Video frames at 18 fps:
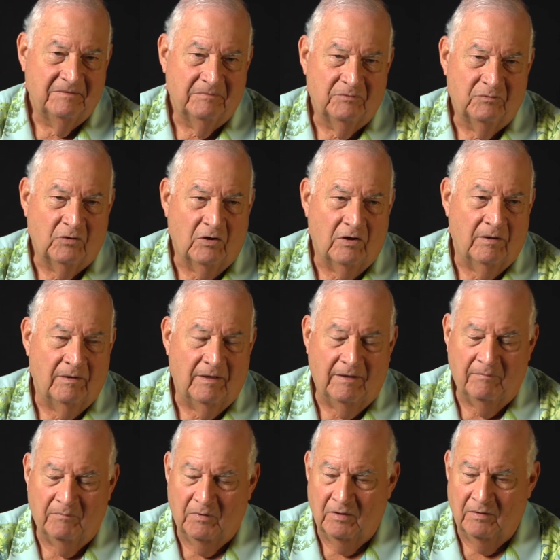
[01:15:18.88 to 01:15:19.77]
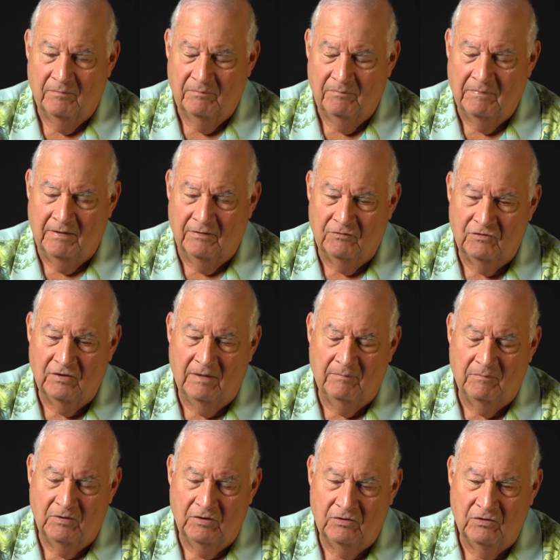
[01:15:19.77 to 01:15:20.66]
sorry, I'm uh, my
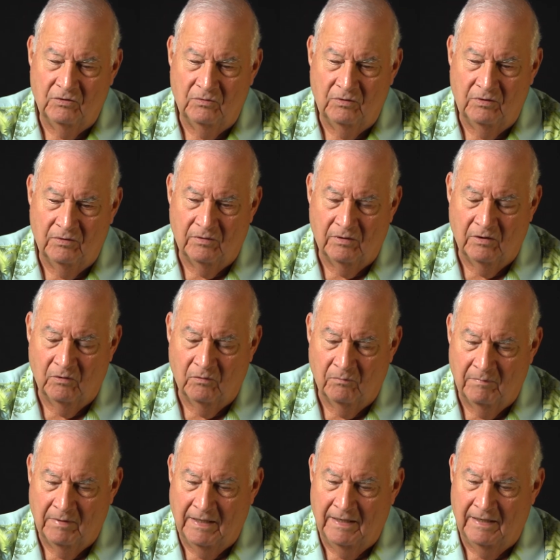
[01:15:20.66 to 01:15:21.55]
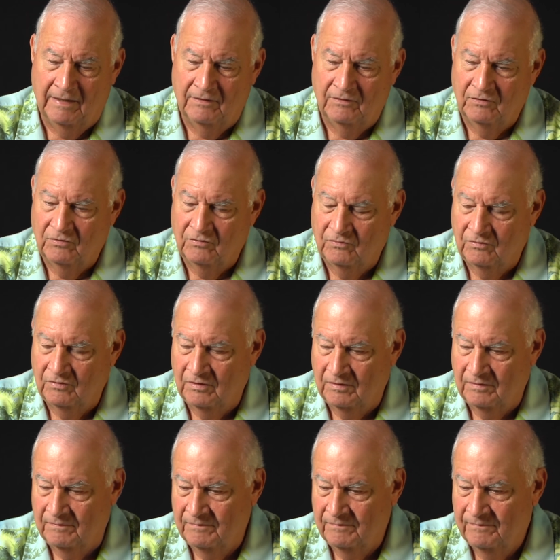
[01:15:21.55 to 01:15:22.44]
72 year old mind just. Uh,
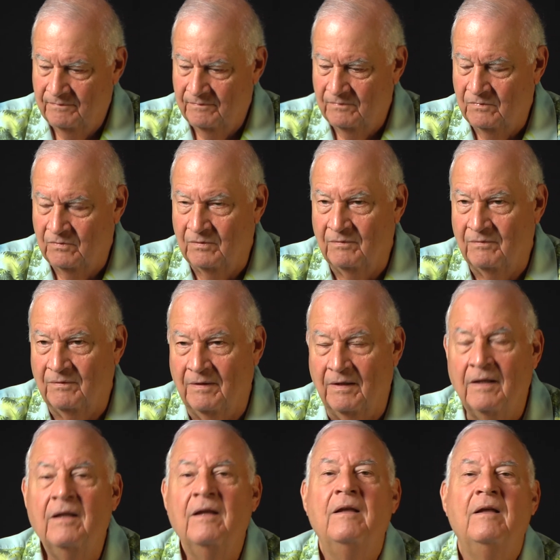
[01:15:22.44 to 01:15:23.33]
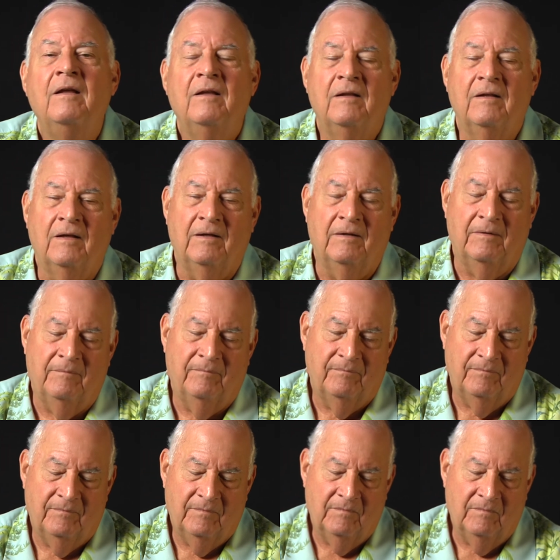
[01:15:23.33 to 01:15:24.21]
no worries, right. no worries. Um,
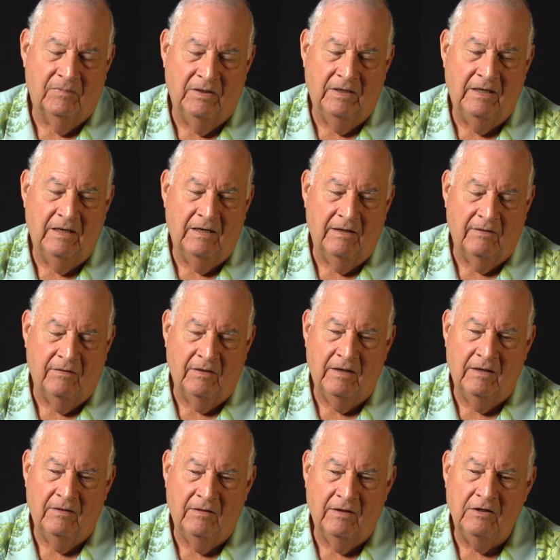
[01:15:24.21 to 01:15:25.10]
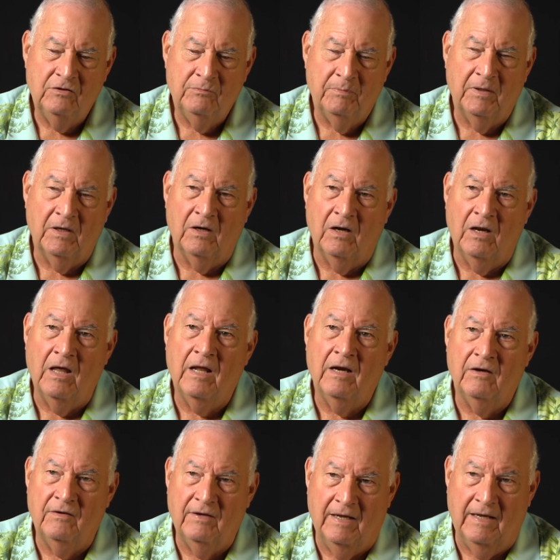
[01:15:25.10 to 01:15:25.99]
but anyhow, they, they spent a lot
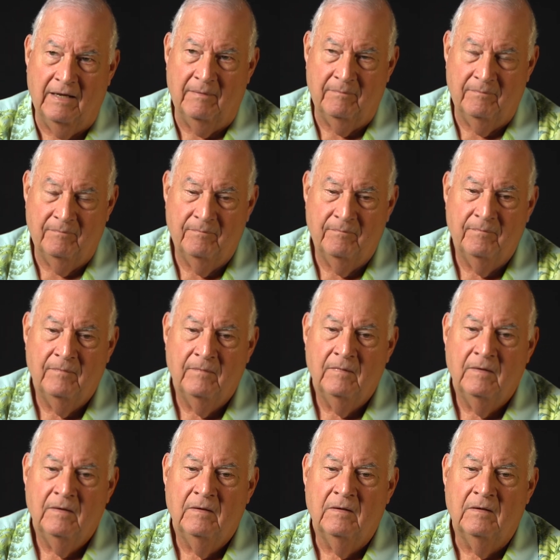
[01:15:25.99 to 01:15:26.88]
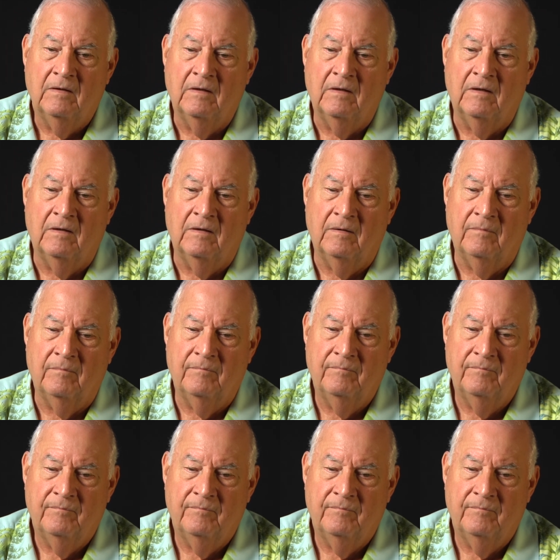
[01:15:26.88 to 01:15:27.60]
of time. Um,